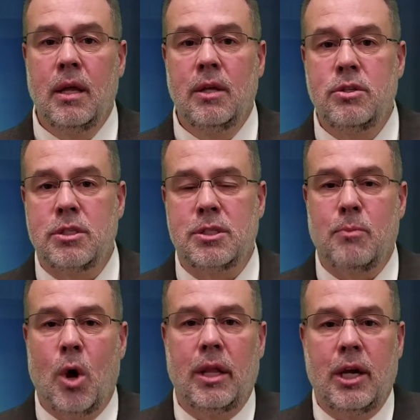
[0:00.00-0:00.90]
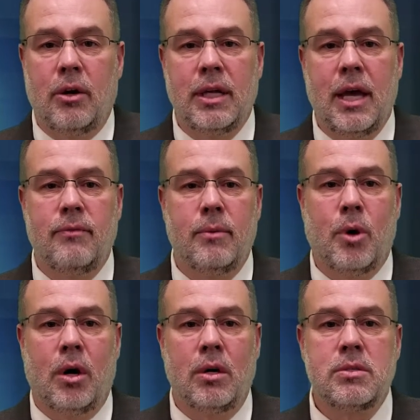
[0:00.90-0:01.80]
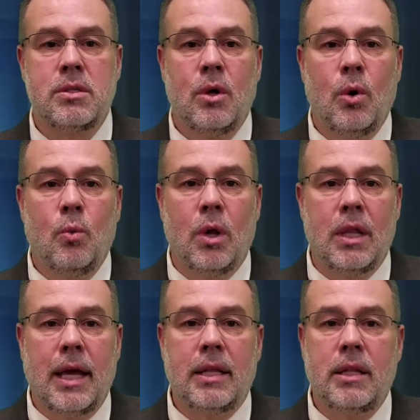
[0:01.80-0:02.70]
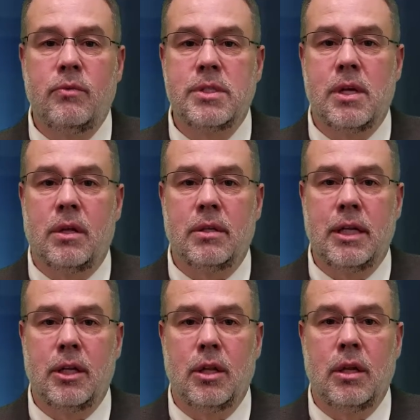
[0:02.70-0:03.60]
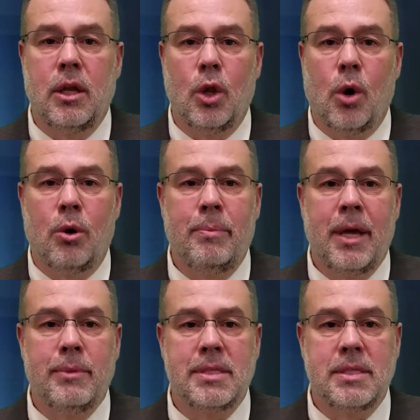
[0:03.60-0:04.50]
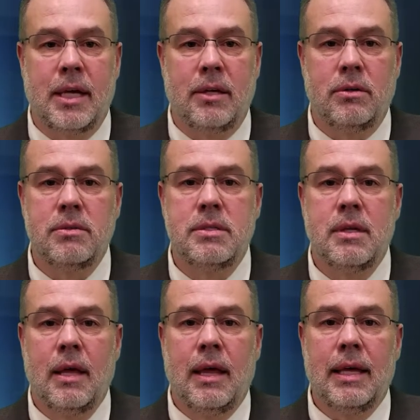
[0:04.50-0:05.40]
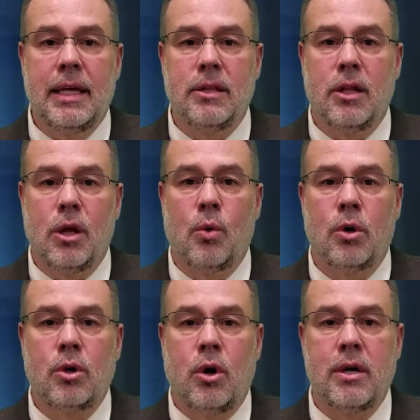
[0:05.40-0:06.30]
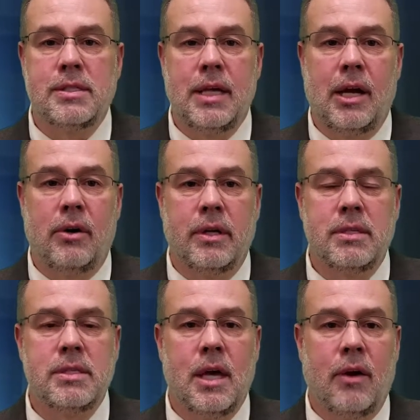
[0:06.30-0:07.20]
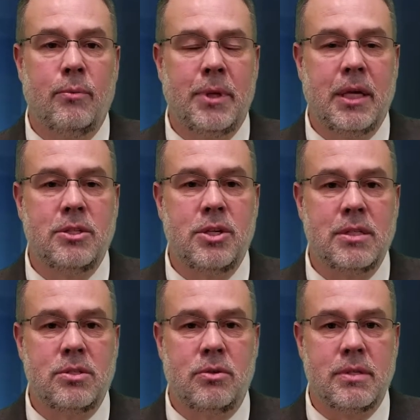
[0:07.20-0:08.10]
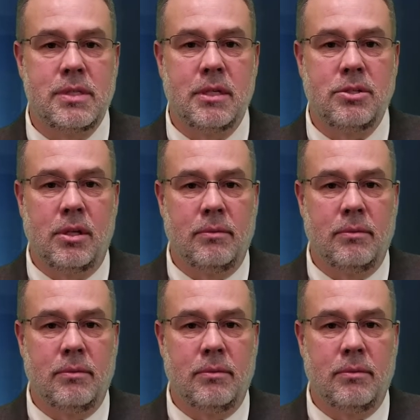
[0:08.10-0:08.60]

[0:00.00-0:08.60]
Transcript: to small area FMRs will likely result in lower payment standards in the lower cost areas of a PHA's jurisdiction.